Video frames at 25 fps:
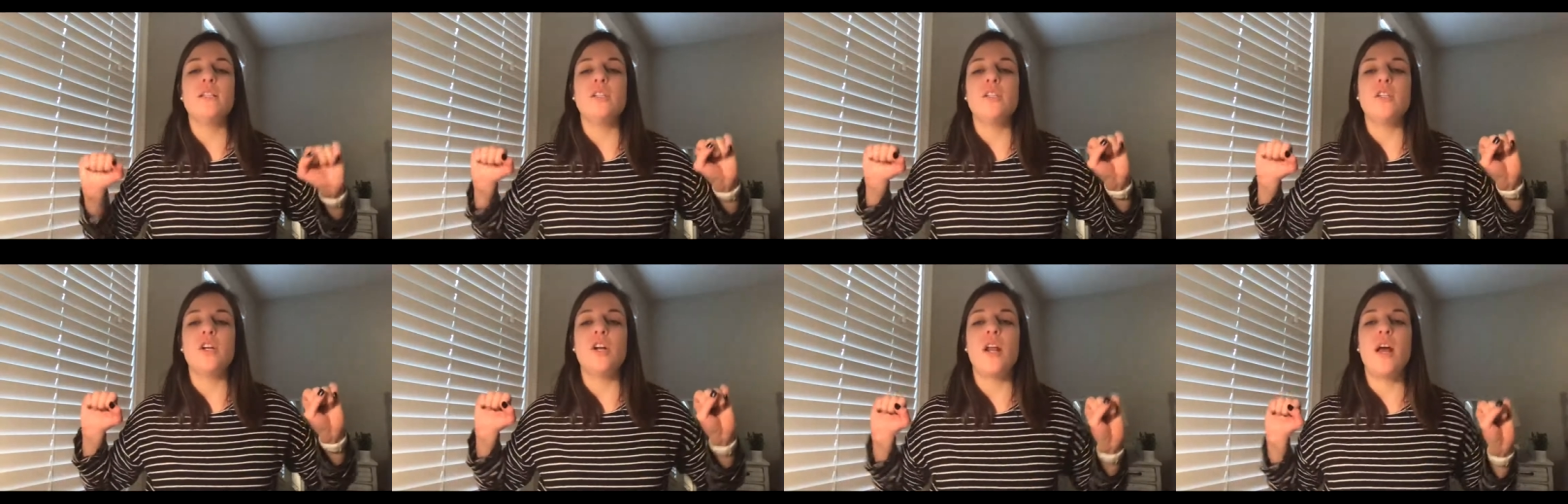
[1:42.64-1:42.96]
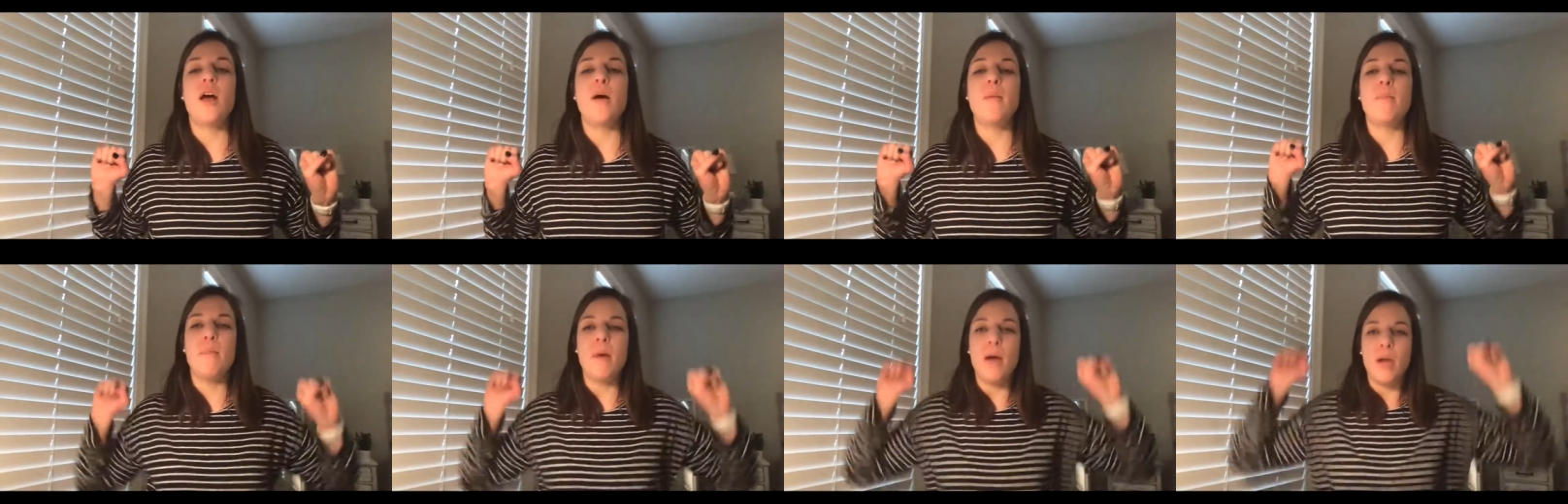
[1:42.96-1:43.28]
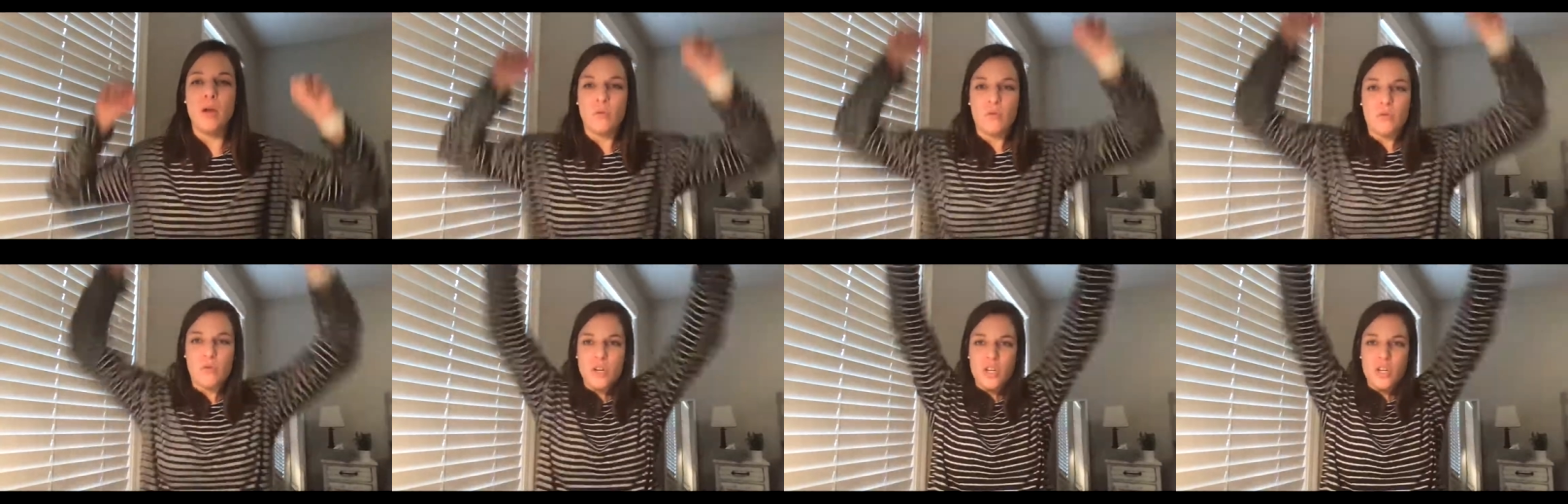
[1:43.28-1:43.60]
start out by
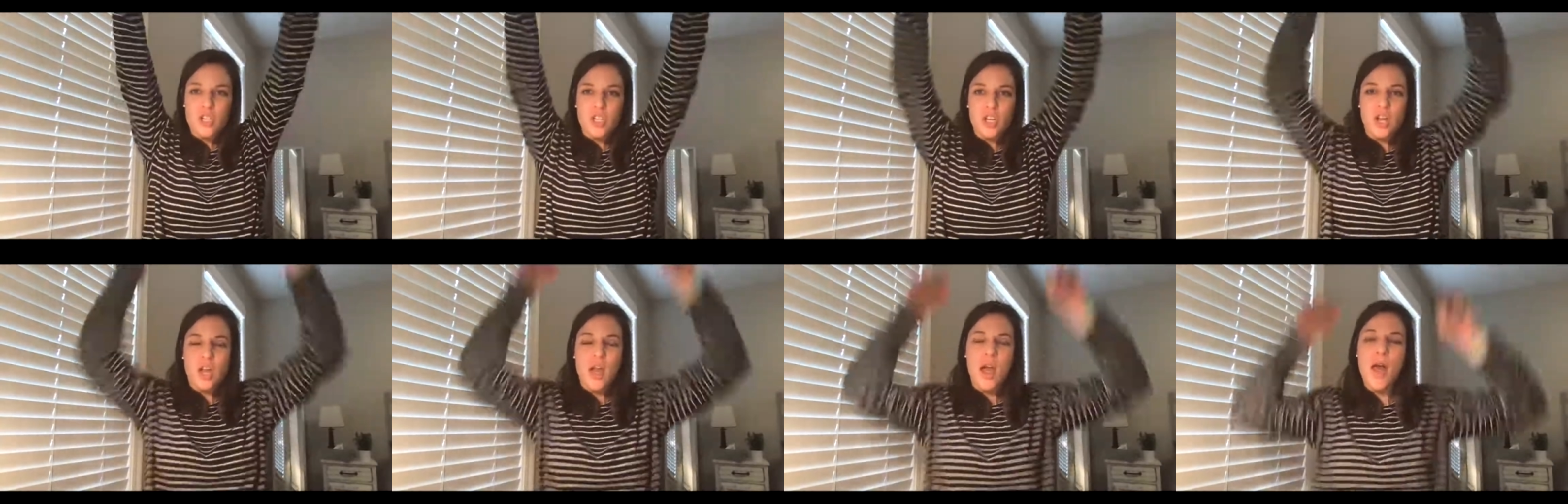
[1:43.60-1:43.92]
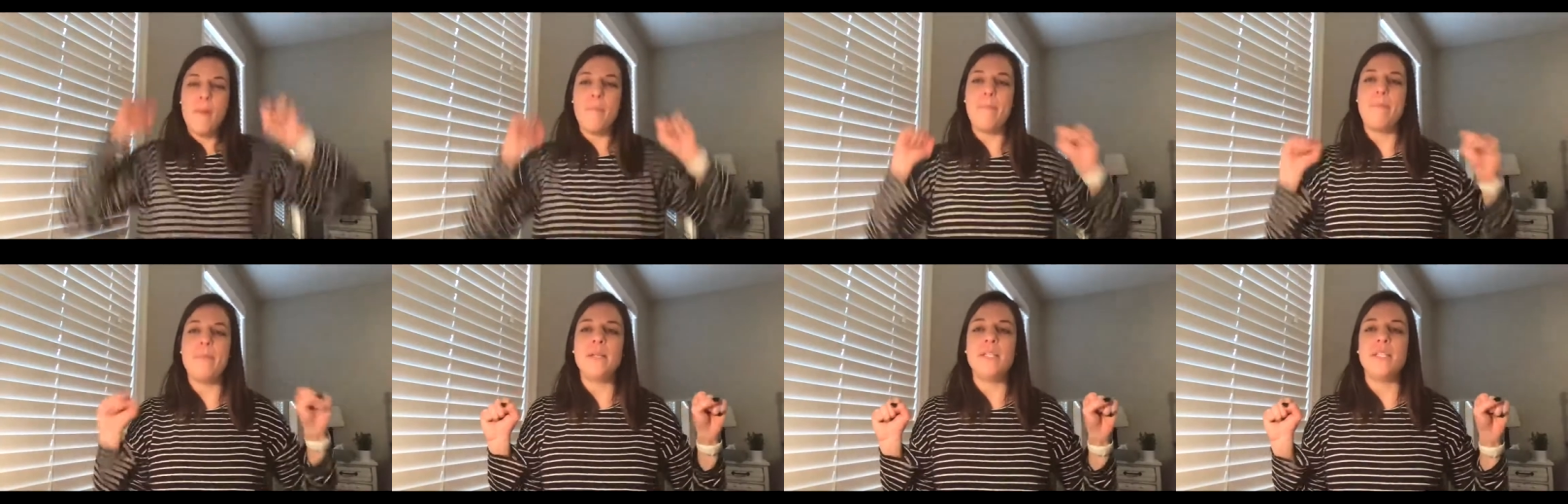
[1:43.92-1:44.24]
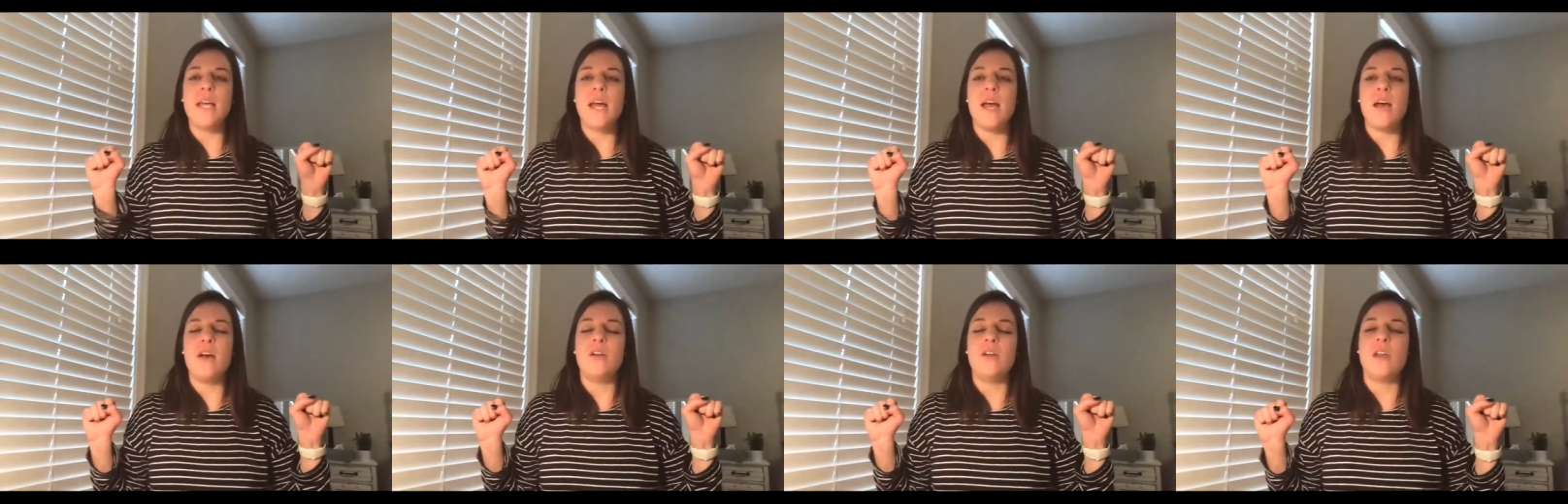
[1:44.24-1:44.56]
reaching up and
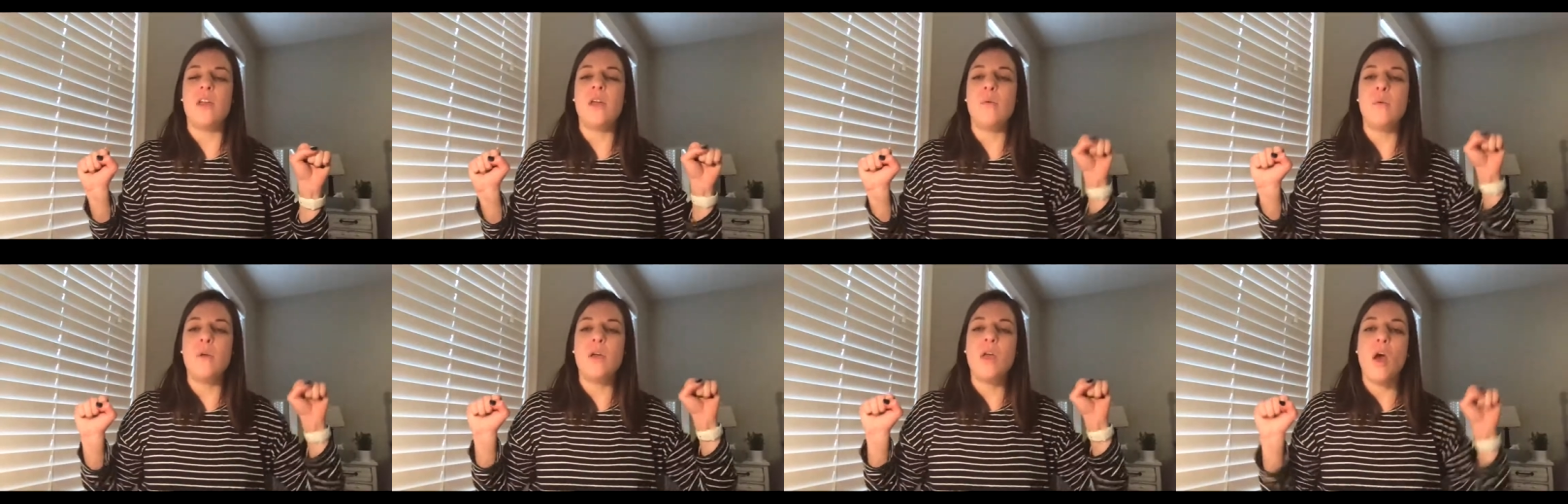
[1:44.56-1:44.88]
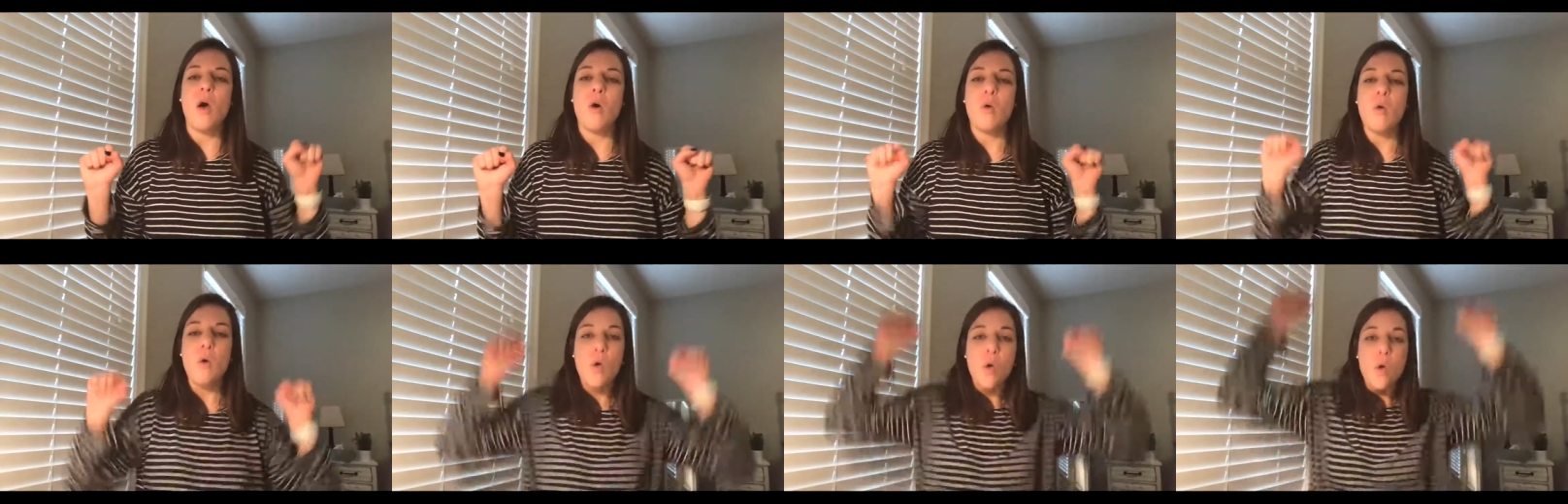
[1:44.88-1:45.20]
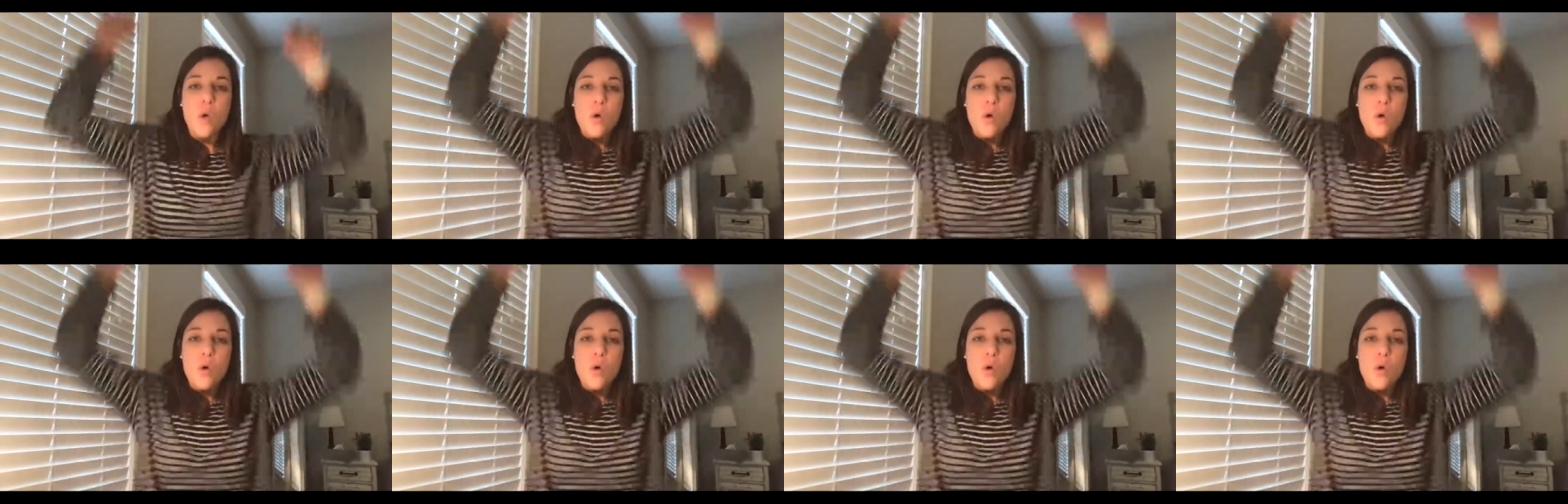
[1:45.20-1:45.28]
down. Here we go.